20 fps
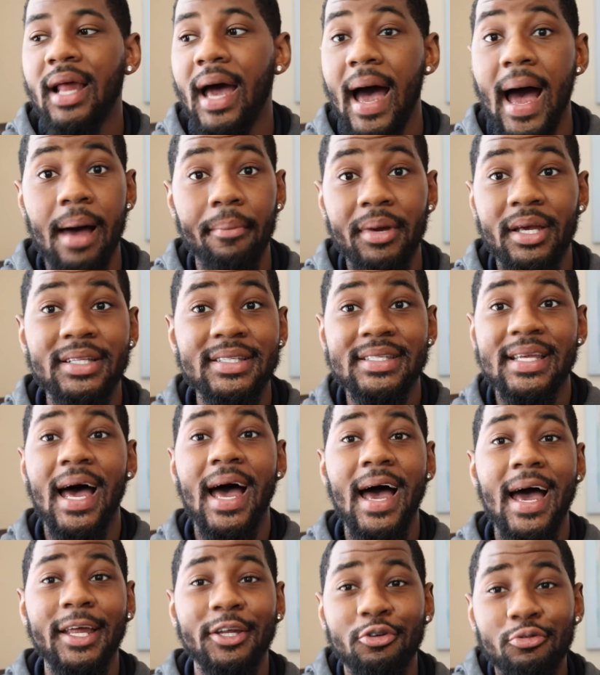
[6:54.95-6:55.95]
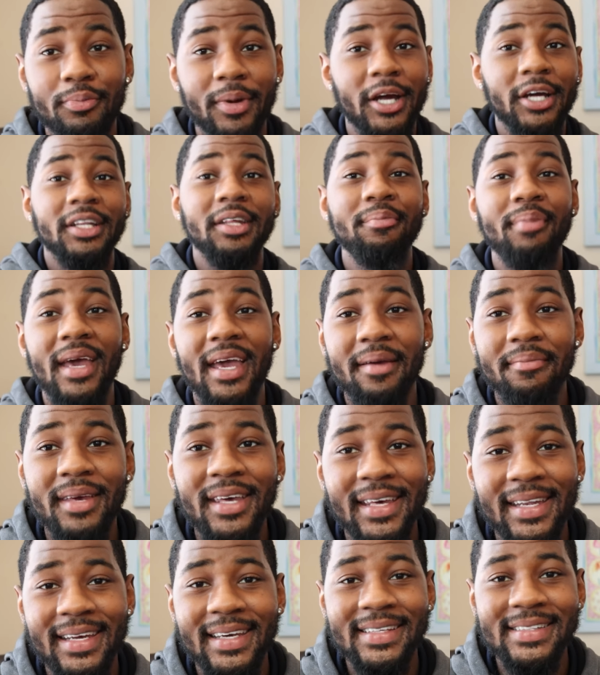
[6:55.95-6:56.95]
I'm inside. You barely paying
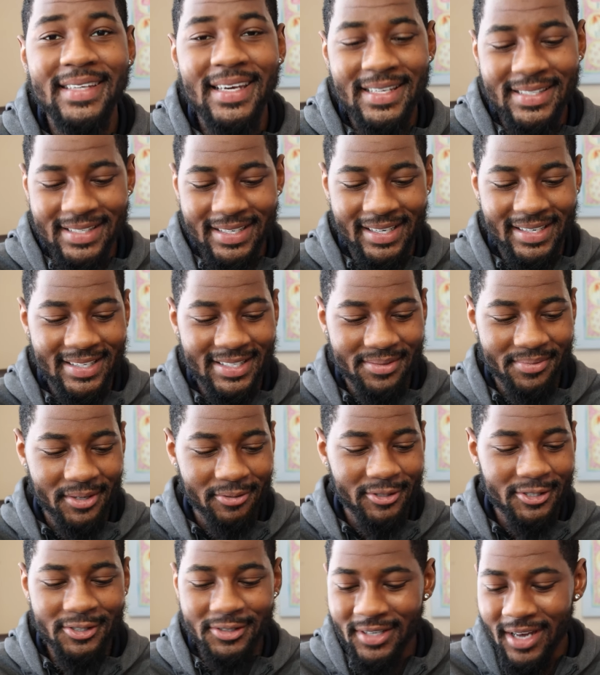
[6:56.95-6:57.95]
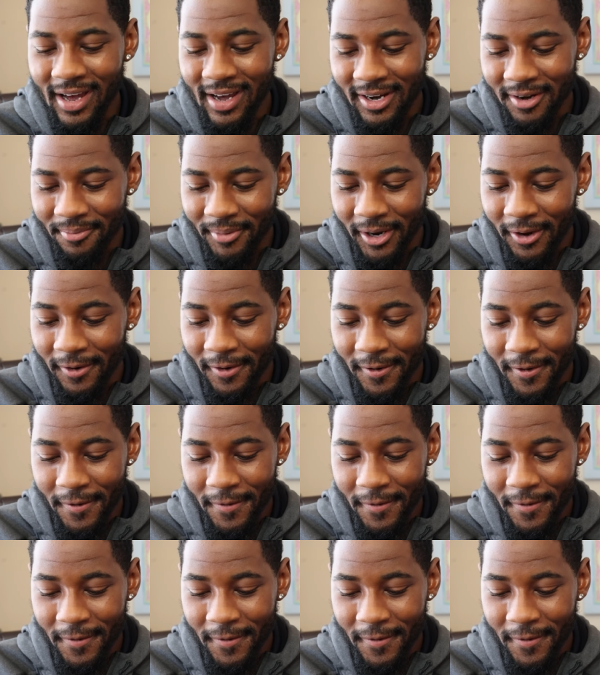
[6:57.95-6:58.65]
me any attention to this bit. What you talking about?